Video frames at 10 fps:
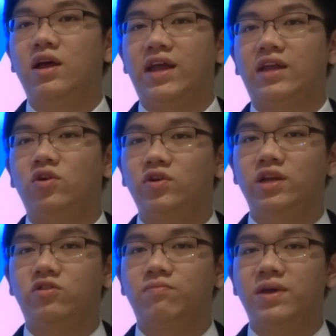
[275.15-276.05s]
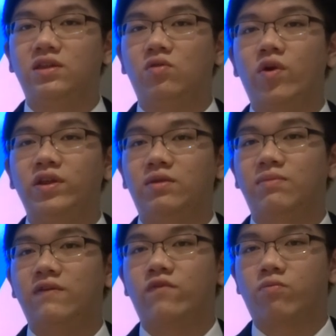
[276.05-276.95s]
in order to meet the growing
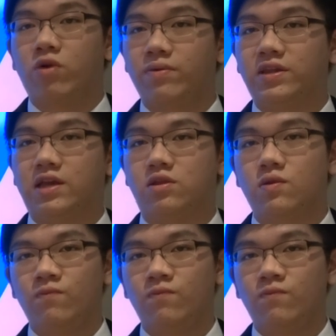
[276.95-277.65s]
demand for properties.